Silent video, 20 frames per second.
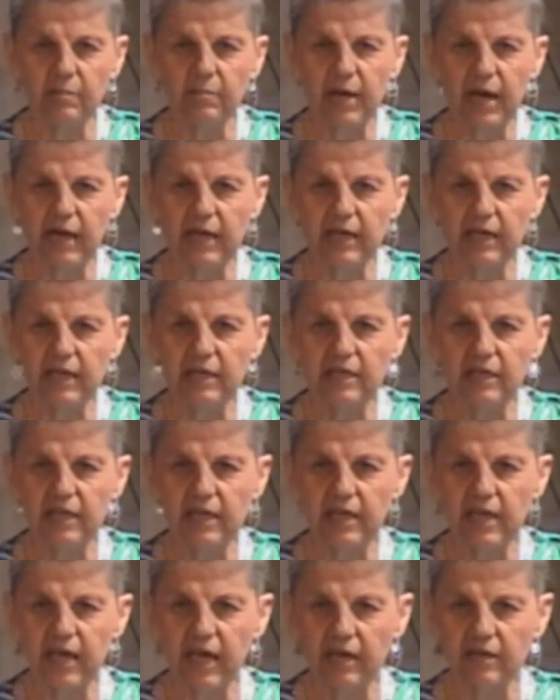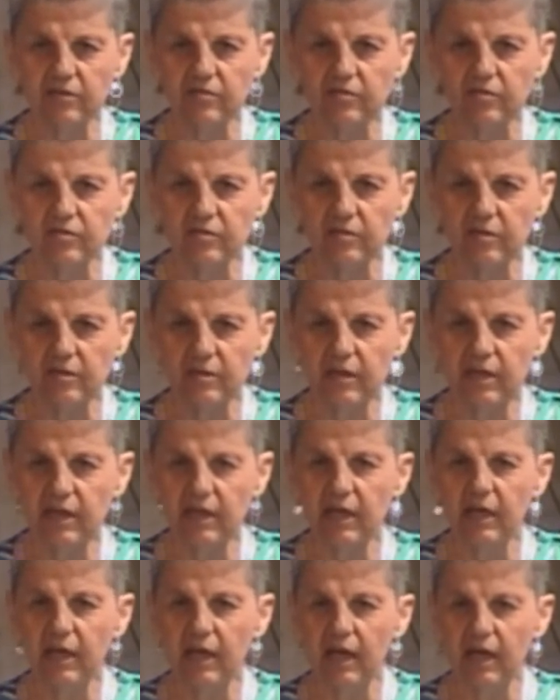M-I-N-E-S,
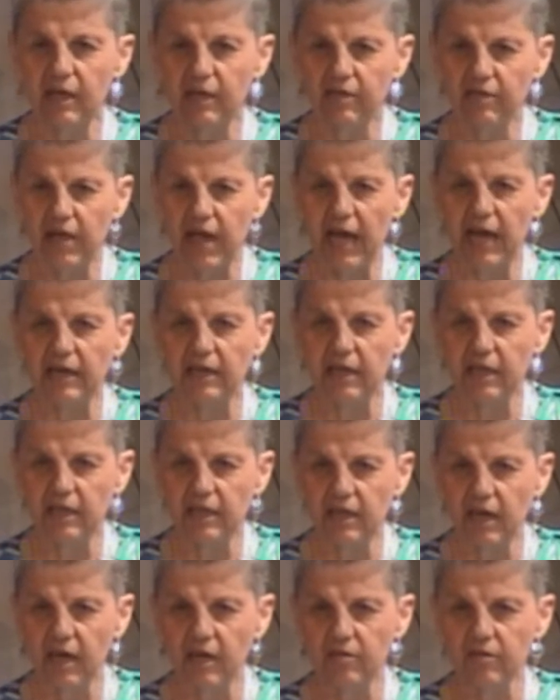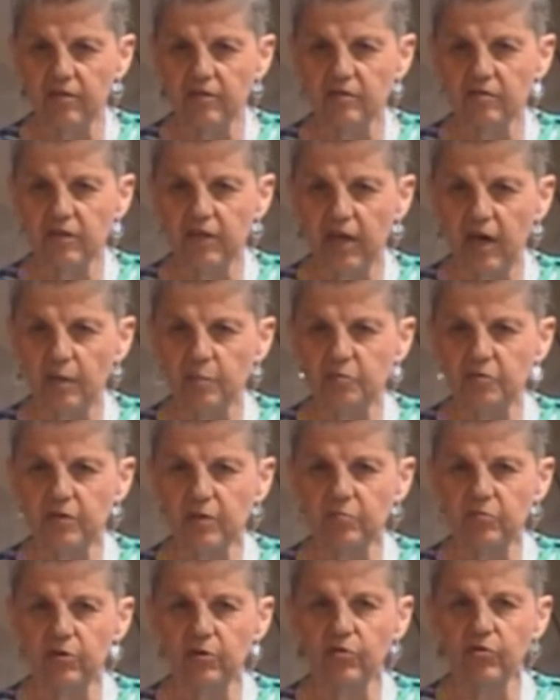that in others, helps
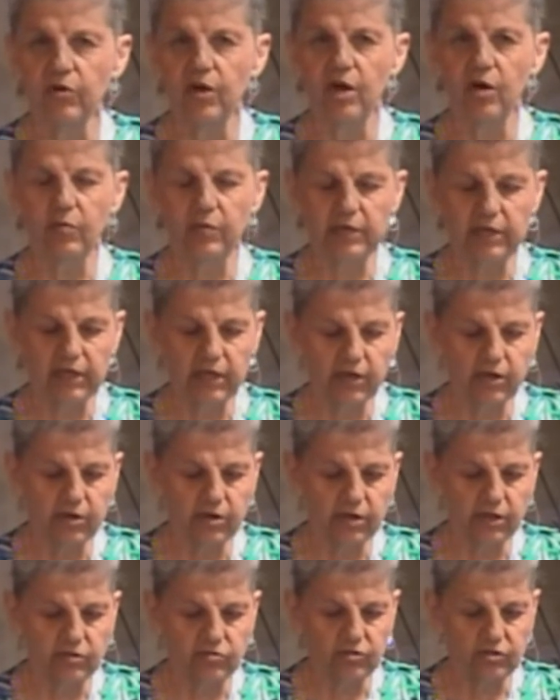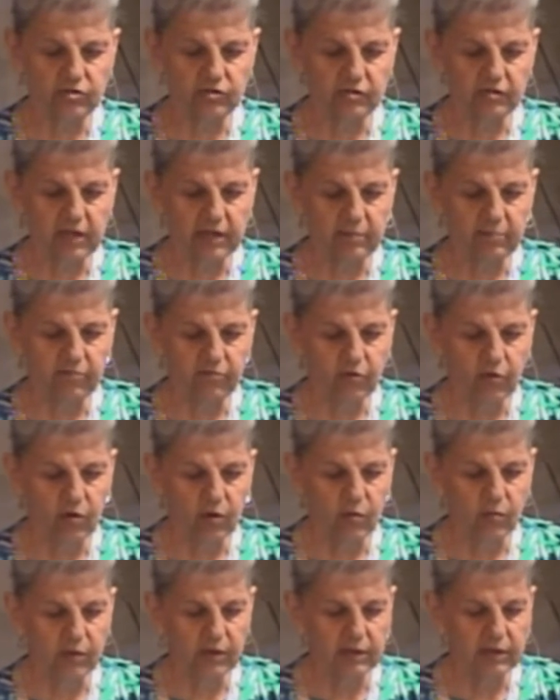them to grow and encourages them
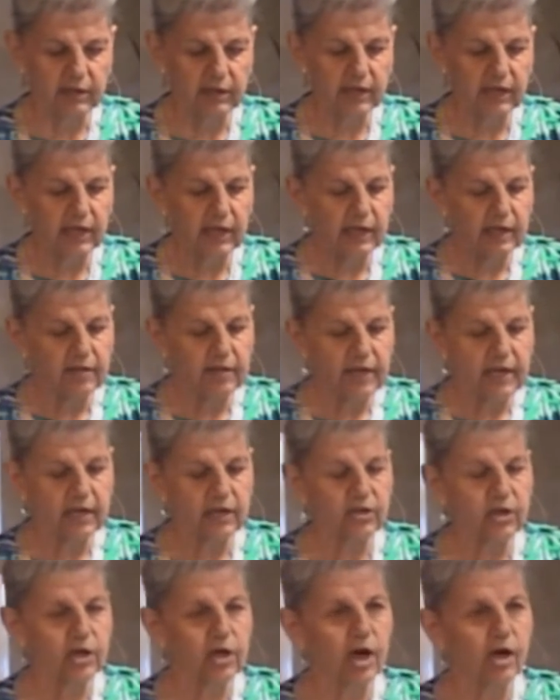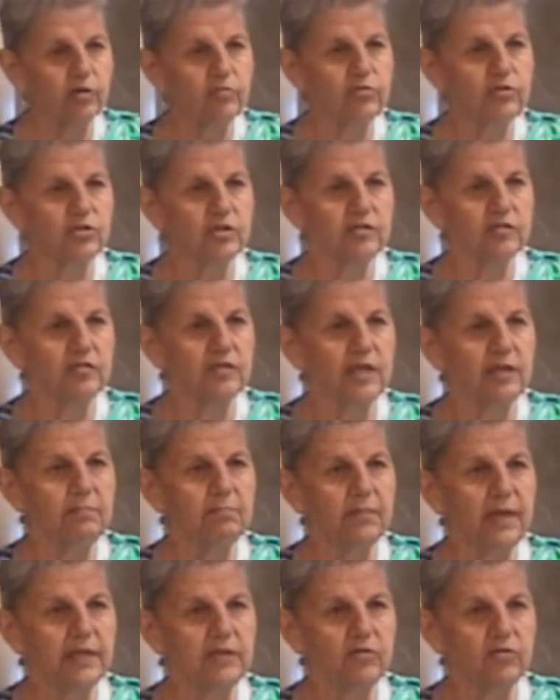forward. They are coaches
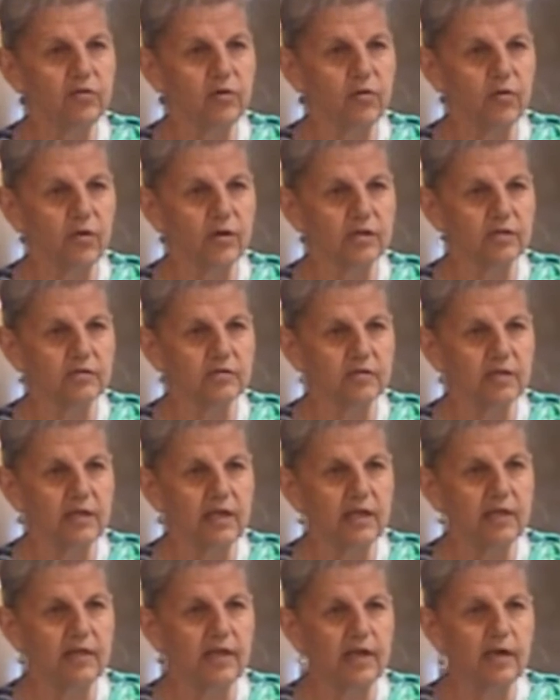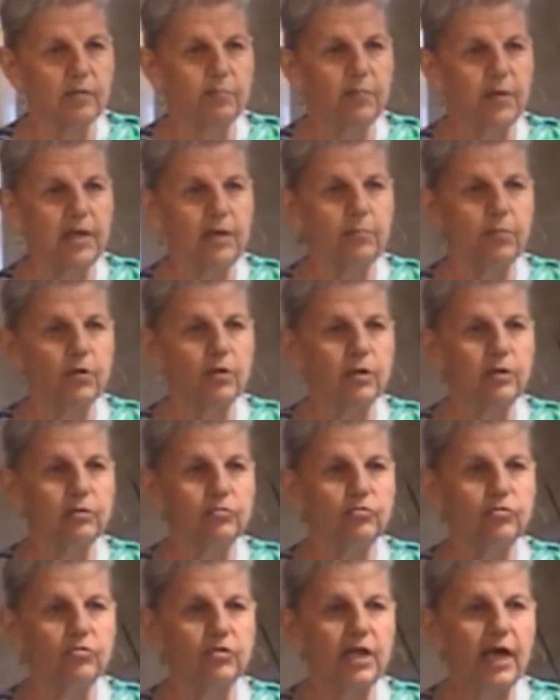and mentors. They are people who
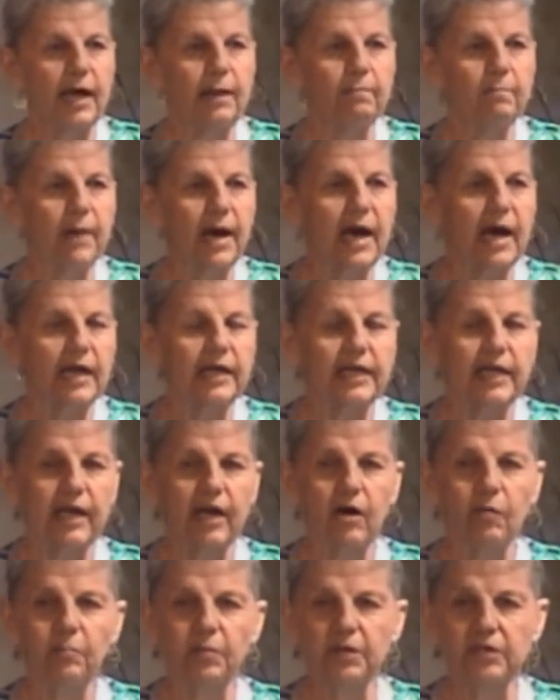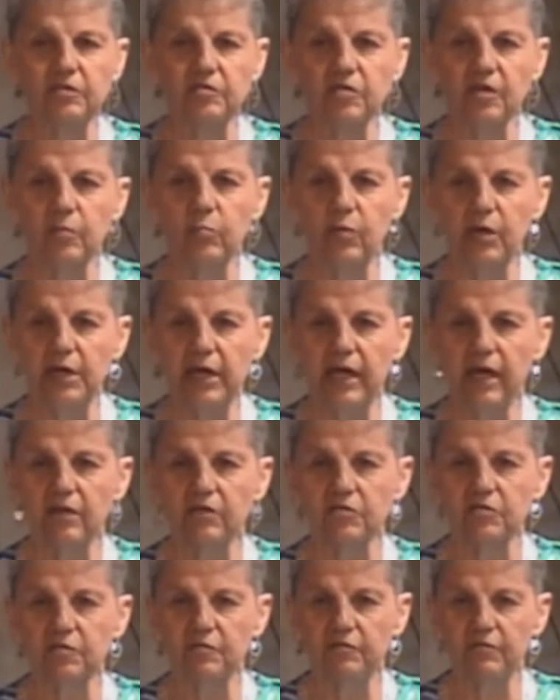do not mind helping someone
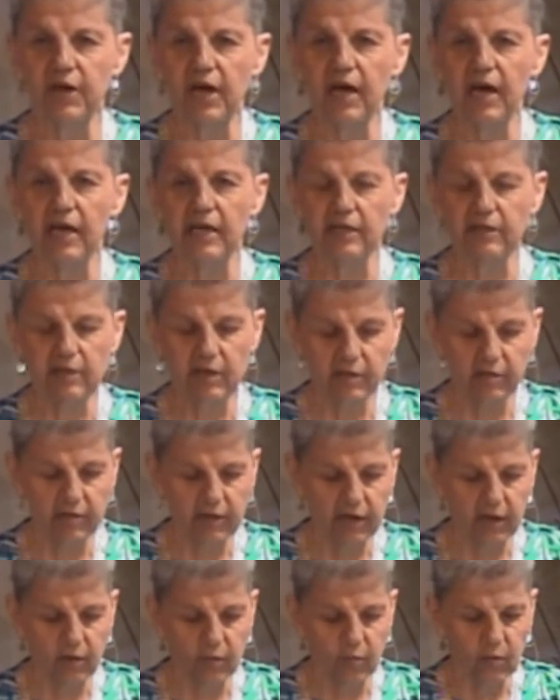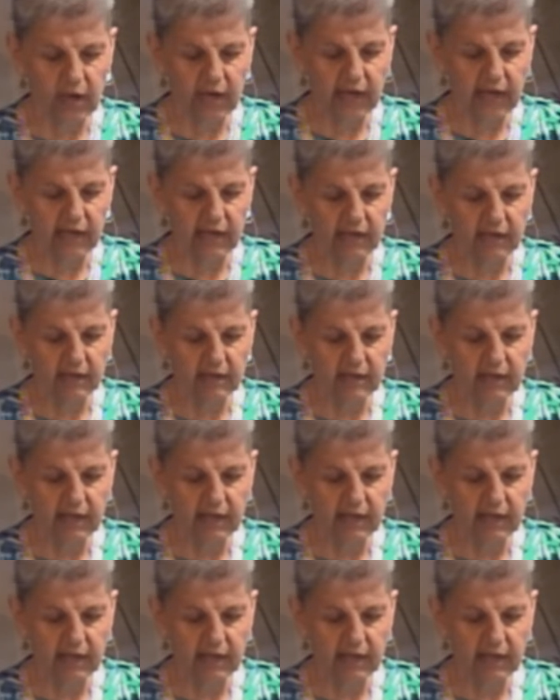else find their way.